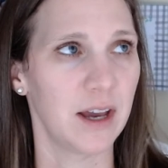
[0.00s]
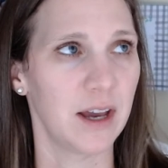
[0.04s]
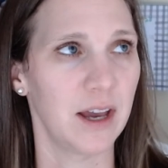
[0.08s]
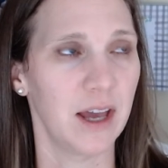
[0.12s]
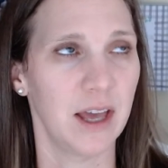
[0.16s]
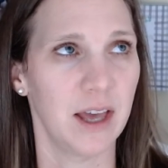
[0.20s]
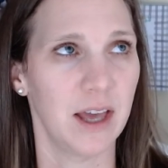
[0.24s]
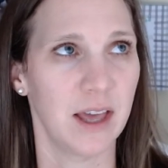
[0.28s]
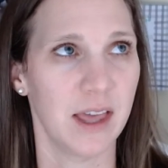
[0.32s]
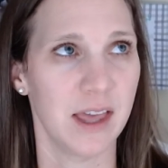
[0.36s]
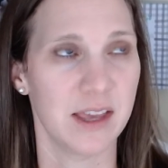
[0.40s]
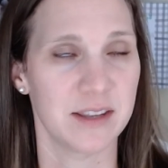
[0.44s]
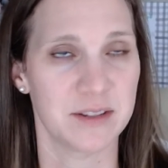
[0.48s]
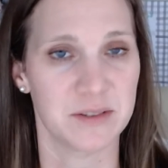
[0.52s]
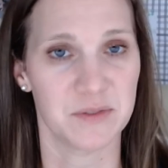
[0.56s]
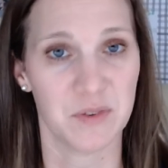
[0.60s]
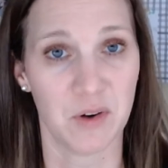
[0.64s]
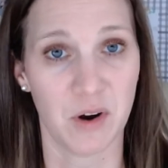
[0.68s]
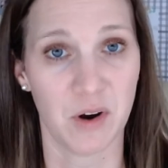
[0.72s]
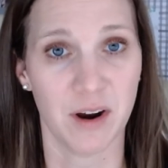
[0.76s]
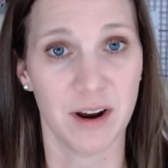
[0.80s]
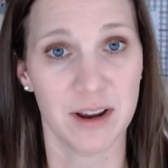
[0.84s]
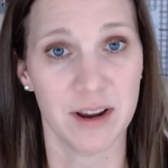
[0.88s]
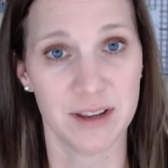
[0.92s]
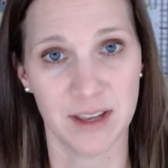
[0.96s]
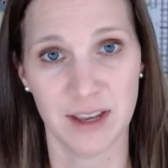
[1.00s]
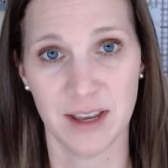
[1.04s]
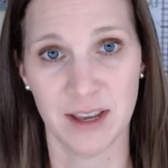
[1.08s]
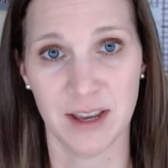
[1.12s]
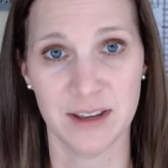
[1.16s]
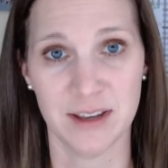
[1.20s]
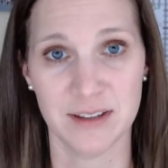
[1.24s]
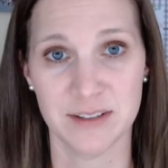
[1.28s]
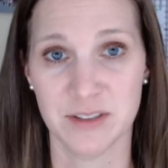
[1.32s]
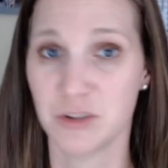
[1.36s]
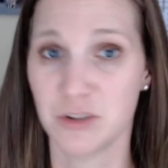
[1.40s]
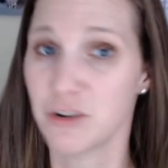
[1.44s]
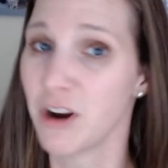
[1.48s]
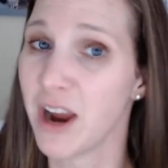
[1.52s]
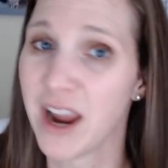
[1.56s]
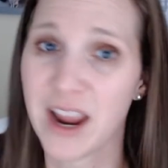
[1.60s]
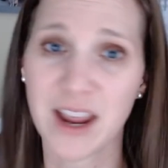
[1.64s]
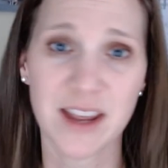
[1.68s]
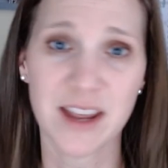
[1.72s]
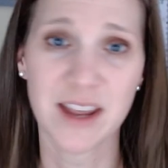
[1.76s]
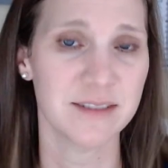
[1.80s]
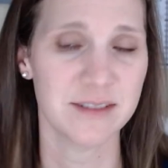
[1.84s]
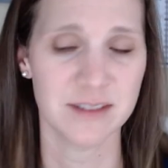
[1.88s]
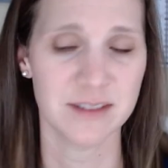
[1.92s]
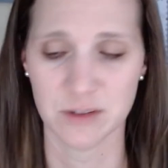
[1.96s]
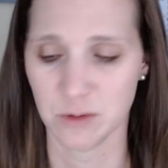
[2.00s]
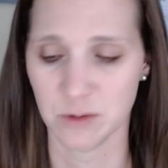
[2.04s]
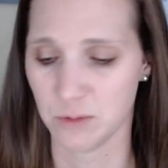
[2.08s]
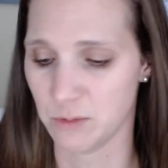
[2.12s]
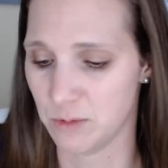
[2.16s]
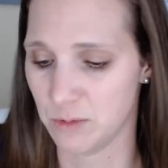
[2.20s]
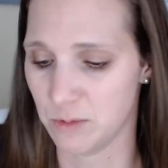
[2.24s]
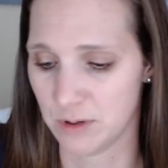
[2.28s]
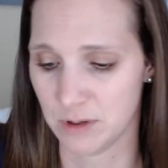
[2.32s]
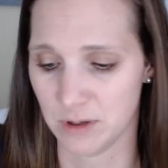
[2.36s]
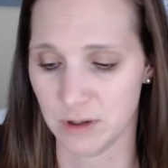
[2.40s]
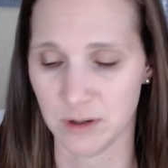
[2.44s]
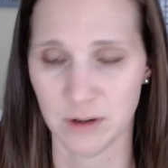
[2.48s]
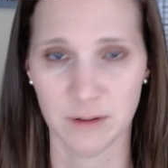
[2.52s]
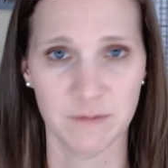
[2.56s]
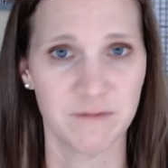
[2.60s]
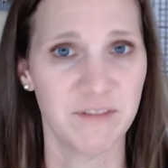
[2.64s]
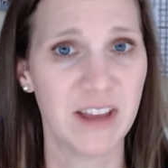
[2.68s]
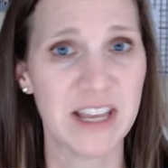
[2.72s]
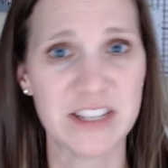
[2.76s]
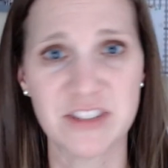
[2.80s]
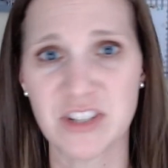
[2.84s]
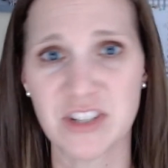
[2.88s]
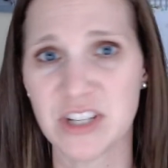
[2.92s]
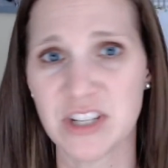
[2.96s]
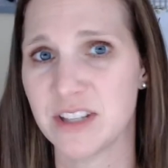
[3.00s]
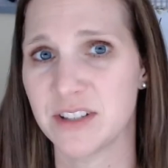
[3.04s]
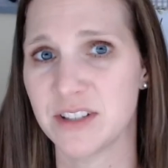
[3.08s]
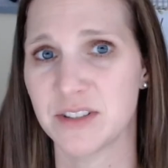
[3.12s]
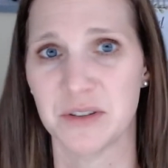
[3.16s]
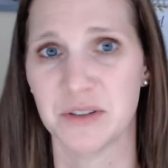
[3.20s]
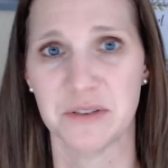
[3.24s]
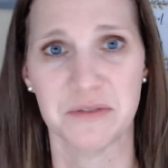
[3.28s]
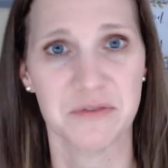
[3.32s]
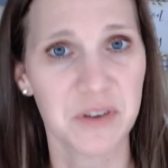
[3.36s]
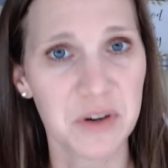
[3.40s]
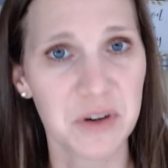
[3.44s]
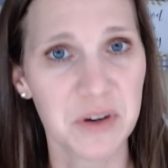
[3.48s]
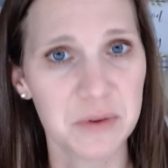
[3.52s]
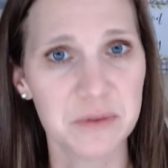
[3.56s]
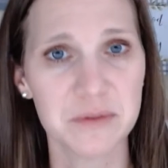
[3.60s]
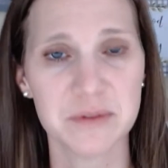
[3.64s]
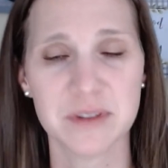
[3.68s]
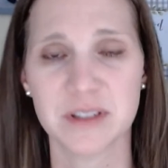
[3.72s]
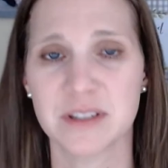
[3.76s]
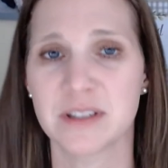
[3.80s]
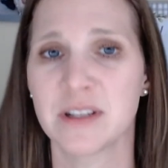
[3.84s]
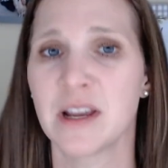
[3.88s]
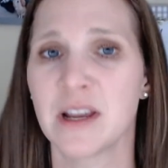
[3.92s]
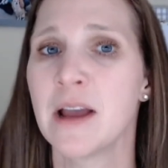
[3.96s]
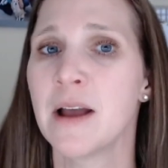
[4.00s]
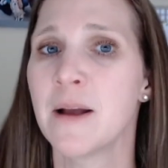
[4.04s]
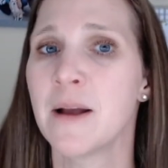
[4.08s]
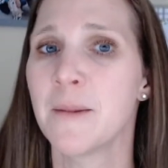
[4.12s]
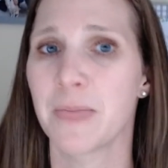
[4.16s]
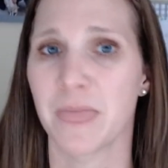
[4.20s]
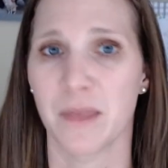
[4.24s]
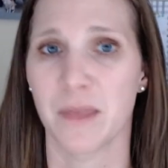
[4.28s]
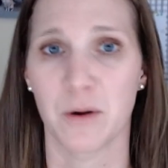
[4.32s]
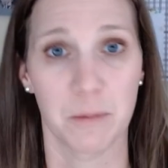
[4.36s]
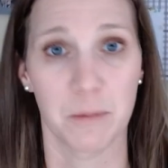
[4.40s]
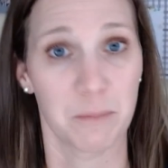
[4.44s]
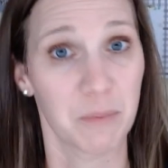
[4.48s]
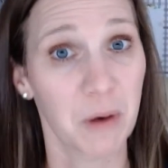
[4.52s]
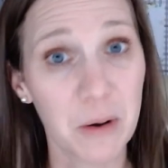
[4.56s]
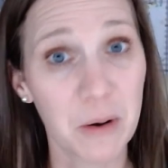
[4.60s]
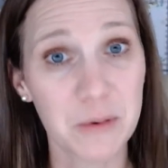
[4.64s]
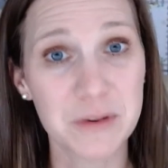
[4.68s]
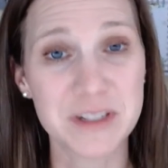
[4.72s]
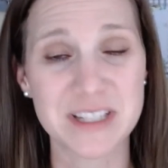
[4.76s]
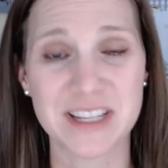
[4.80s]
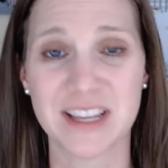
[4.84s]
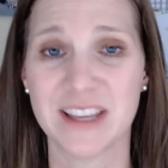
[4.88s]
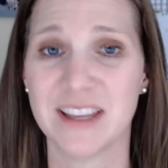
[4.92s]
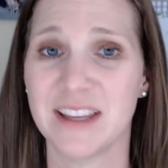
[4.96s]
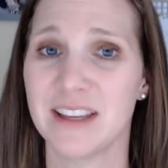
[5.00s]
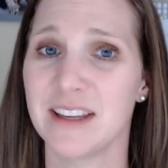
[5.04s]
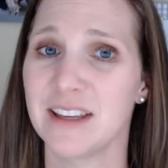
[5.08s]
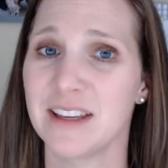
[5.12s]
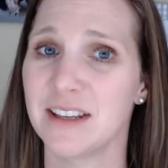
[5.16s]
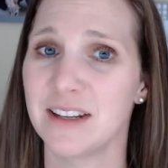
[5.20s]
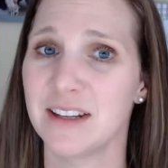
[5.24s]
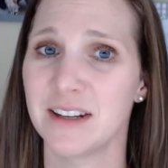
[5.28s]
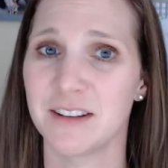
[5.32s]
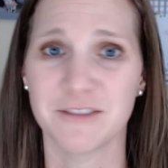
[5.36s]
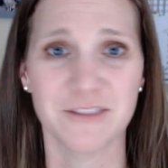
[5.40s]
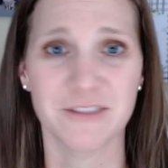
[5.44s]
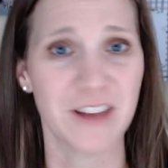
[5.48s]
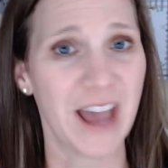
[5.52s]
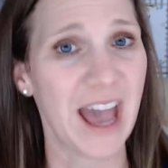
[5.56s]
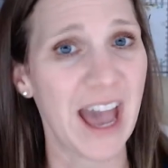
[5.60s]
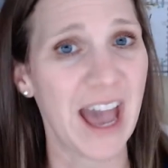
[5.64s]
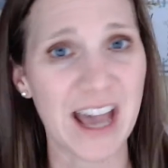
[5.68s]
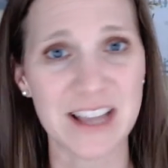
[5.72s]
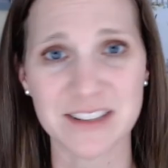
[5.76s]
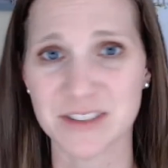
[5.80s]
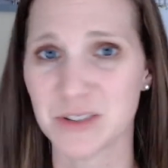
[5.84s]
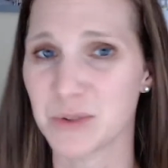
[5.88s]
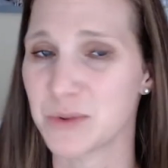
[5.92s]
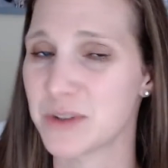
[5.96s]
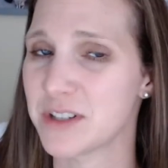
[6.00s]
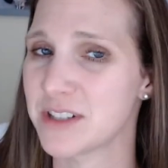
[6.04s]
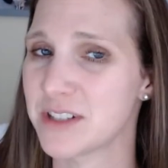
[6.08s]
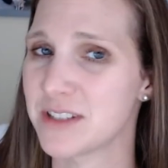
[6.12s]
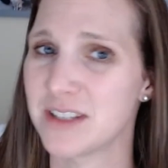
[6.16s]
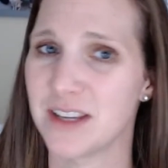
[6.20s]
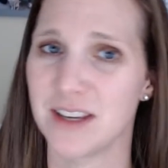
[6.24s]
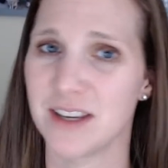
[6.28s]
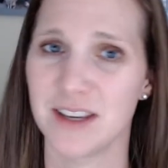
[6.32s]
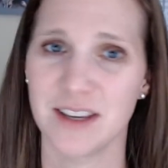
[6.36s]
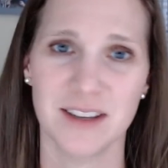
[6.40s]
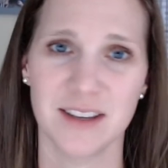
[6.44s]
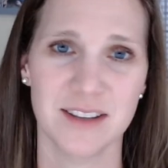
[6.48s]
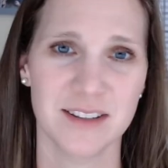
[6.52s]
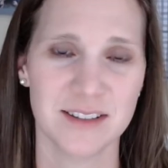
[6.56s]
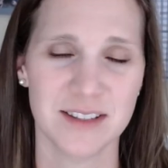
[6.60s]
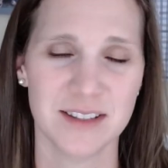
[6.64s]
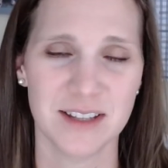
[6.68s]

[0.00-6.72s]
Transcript: as far as grains or veggies or fruits or protein, fat sources.